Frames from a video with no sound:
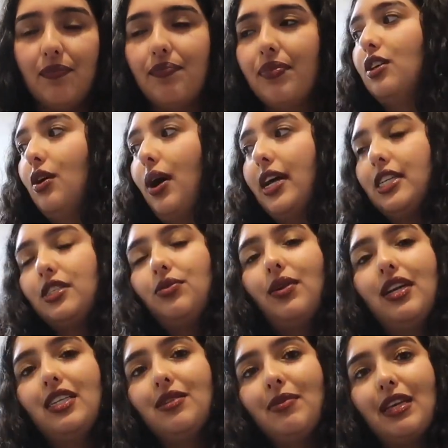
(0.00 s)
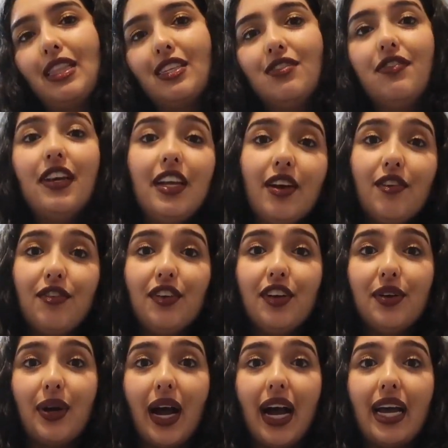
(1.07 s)
So I just wanted to make this video for
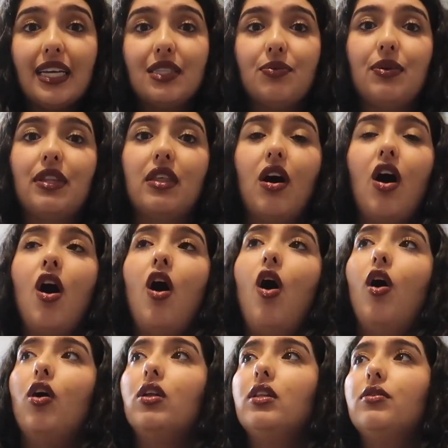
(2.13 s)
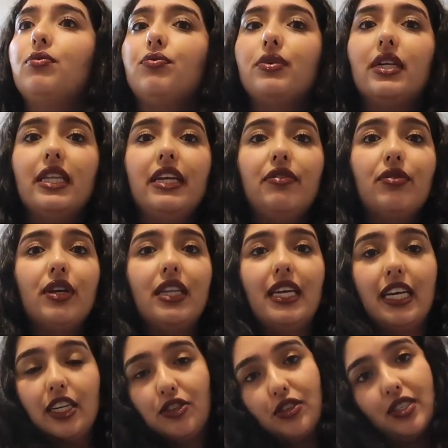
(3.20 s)
you guys with all the really, really
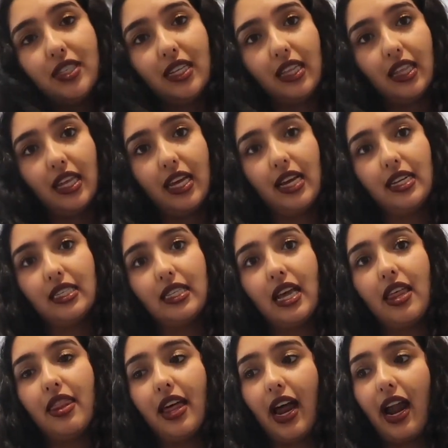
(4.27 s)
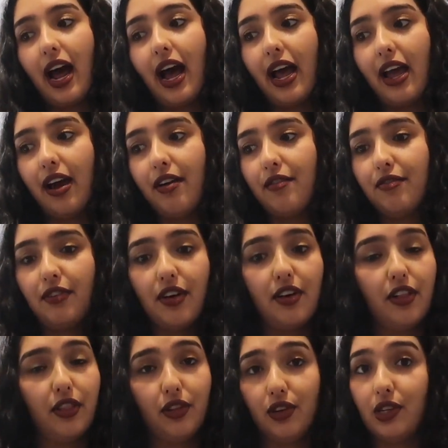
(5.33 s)
interesting things that I have
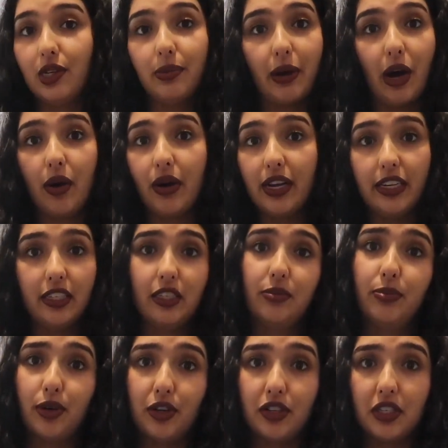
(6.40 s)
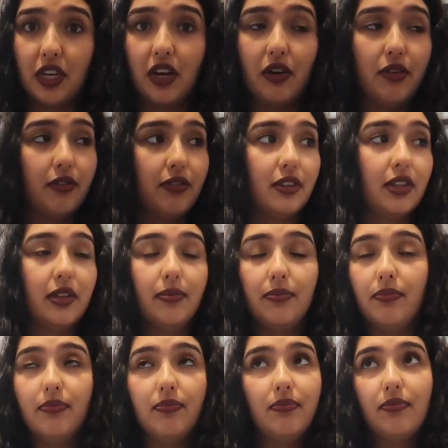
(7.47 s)
learned about ancient Persia over the
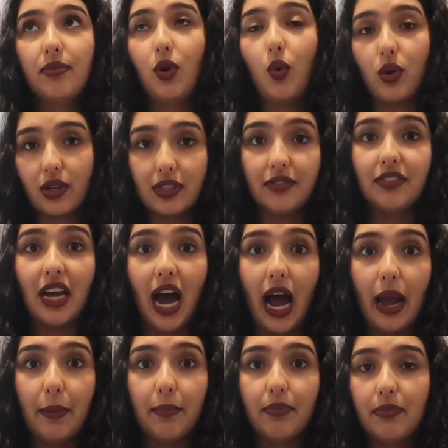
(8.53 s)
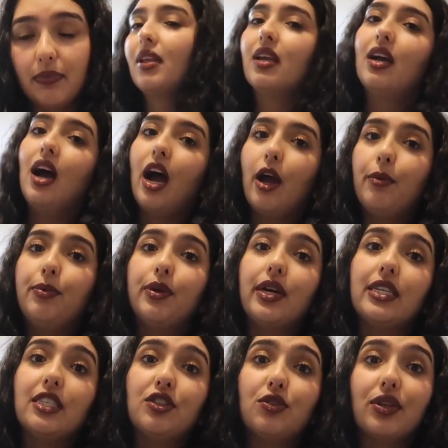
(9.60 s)
course of time. I hope you
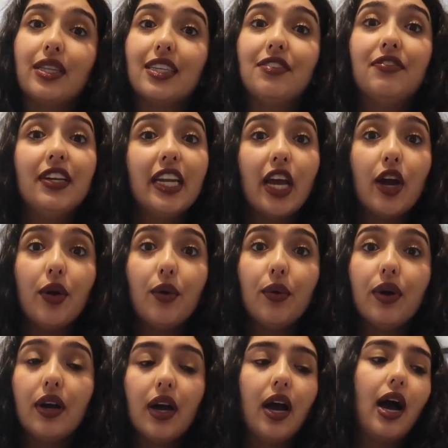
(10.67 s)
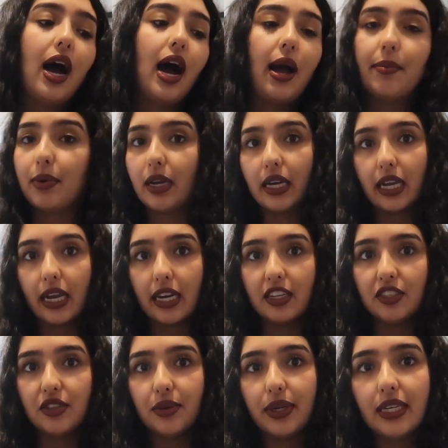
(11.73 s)
guys enjoyed this video. I'm gonna get
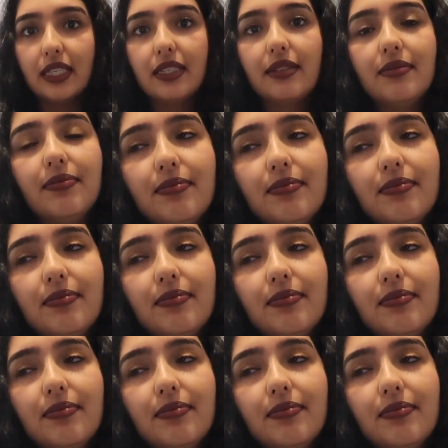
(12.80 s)
into it.